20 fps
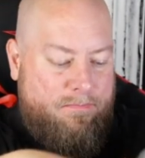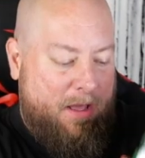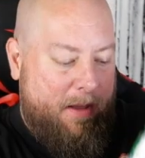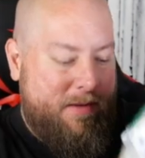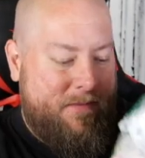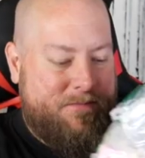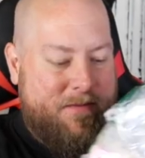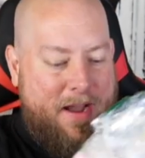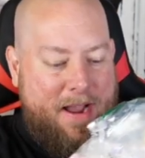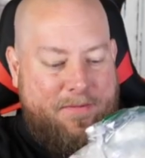
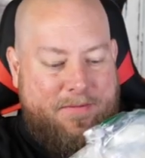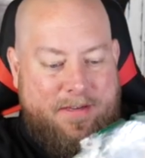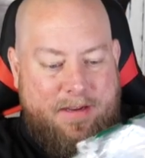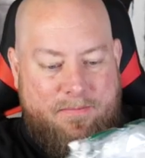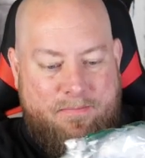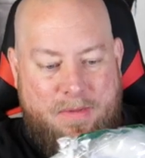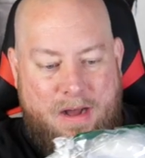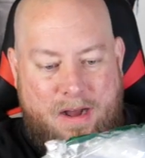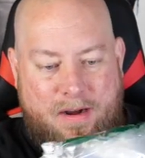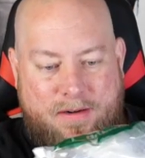probably
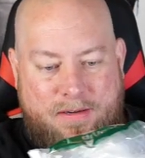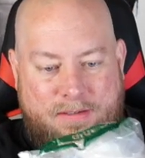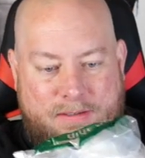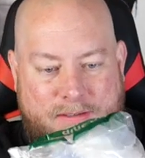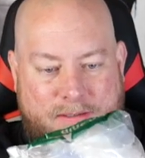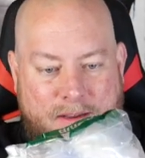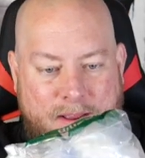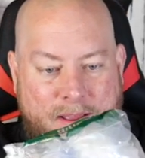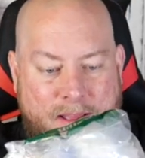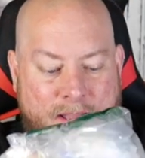$5,
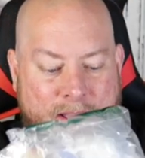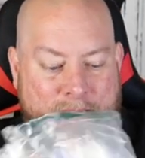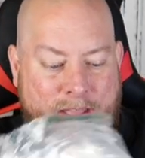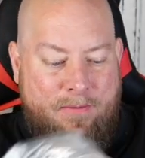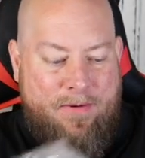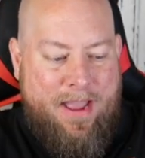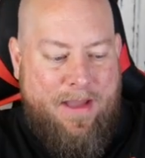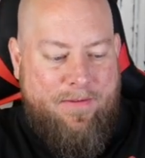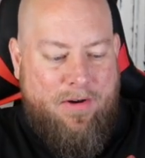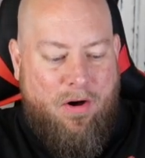$10.
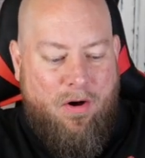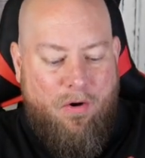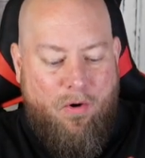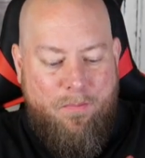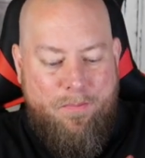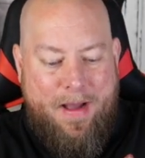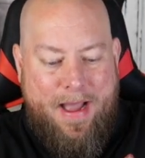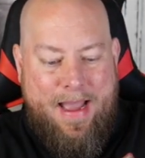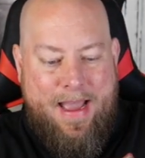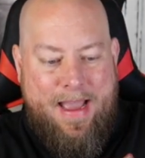We have a whole
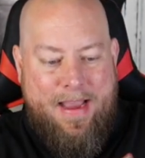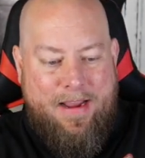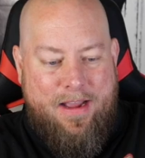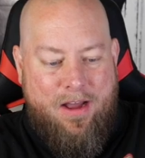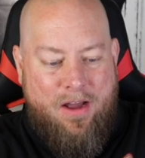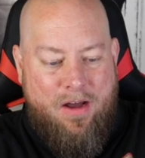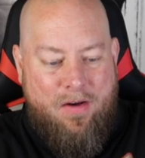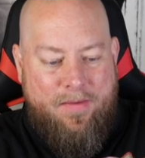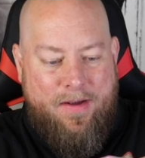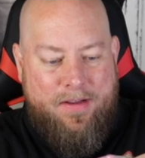bag
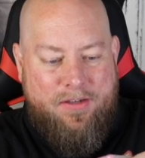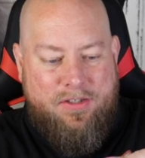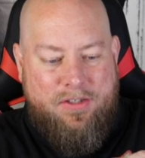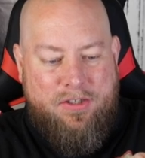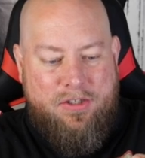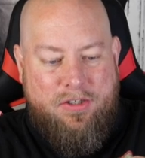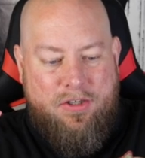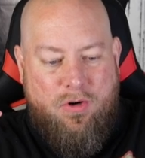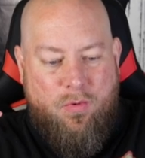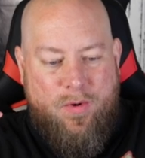of
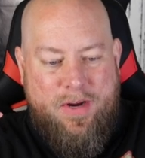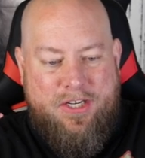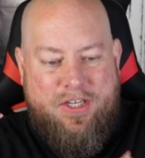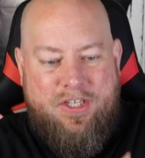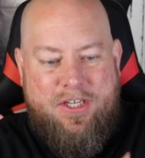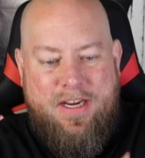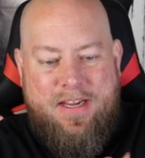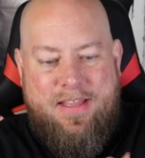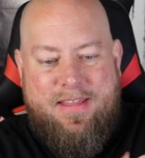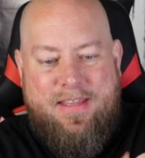
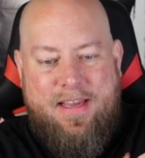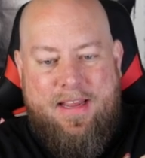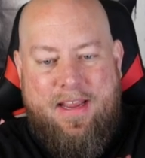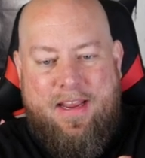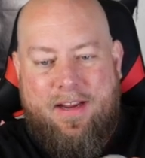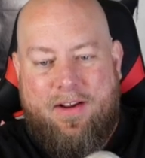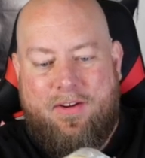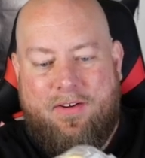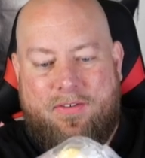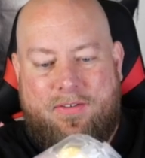squishy
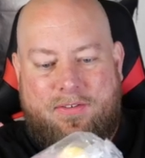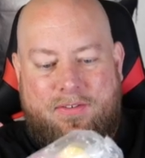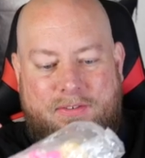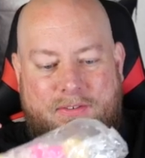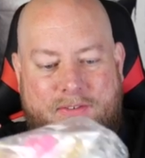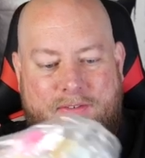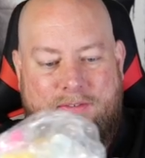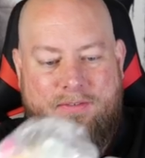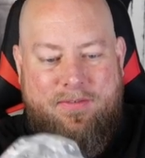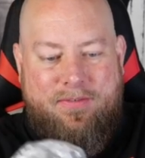things.
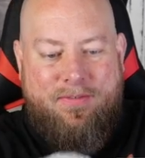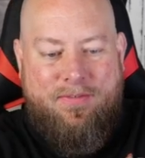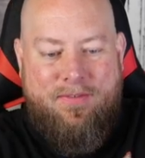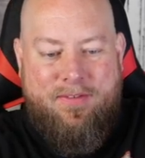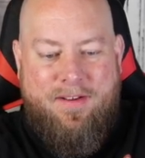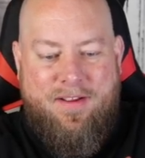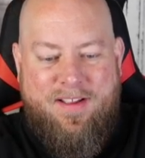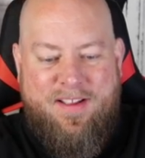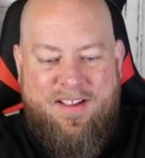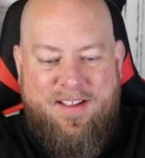
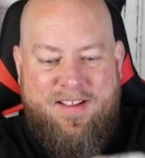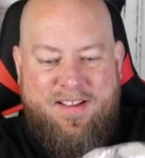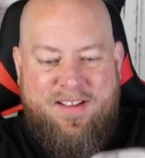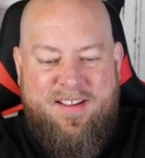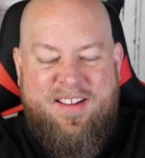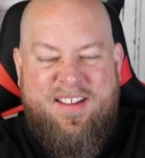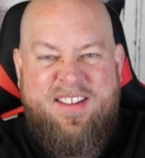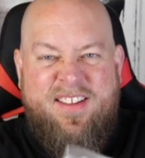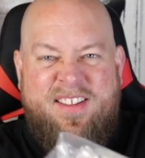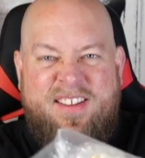
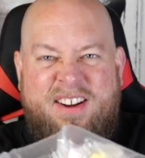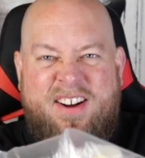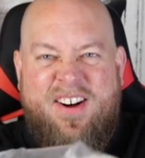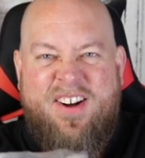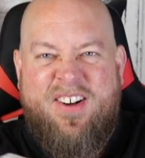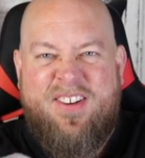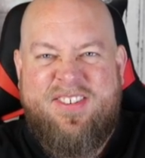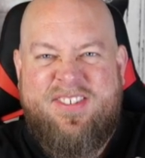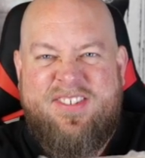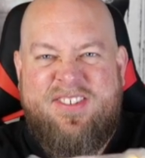
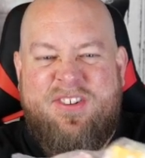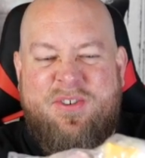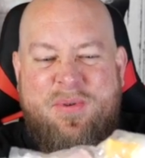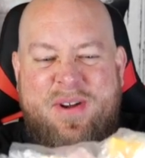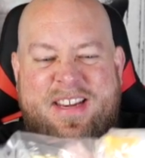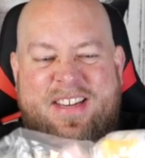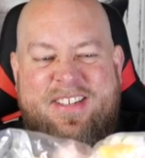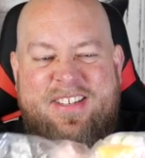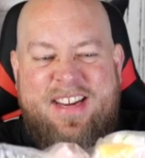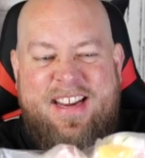All
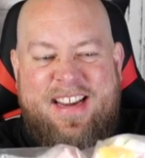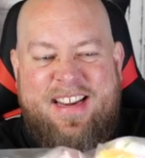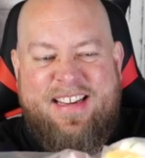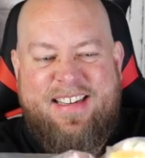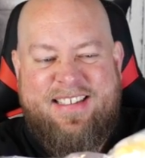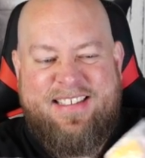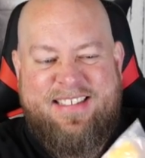squishy.